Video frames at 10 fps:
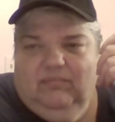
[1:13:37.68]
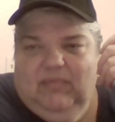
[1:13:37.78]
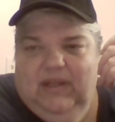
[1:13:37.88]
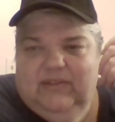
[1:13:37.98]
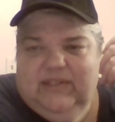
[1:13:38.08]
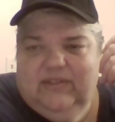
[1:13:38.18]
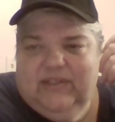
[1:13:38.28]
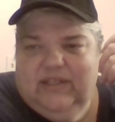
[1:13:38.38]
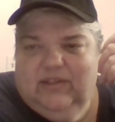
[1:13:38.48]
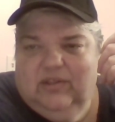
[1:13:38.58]
It sounds
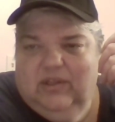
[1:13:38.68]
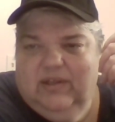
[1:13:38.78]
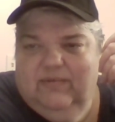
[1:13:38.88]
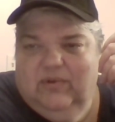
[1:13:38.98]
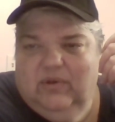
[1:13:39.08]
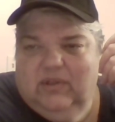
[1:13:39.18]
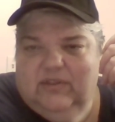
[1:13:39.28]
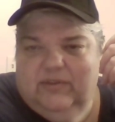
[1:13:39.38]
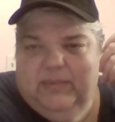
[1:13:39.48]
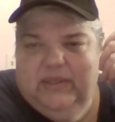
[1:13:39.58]
like they're looking for
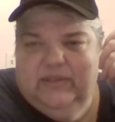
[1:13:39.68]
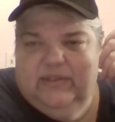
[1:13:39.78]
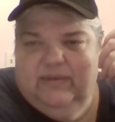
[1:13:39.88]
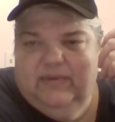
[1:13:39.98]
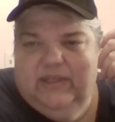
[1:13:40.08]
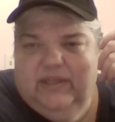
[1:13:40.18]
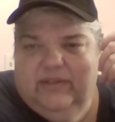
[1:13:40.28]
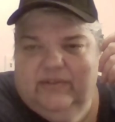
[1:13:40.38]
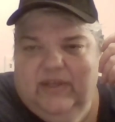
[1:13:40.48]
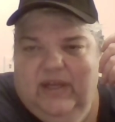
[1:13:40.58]
conspiracy
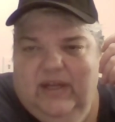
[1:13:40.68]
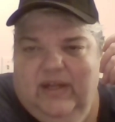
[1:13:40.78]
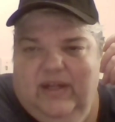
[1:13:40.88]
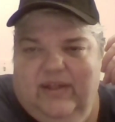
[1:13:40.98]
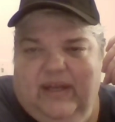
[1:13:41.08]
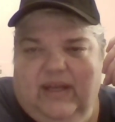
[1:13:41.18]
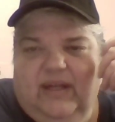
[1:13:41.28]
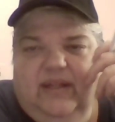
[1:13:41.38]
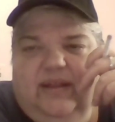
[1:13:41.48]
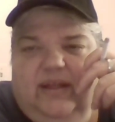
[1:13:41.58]
videos, that
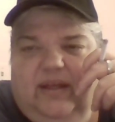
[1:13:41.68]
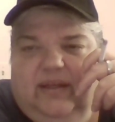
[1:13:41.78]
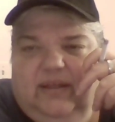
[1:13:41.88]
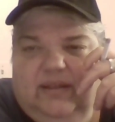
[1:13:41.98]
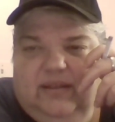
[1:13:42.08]
kind of thing.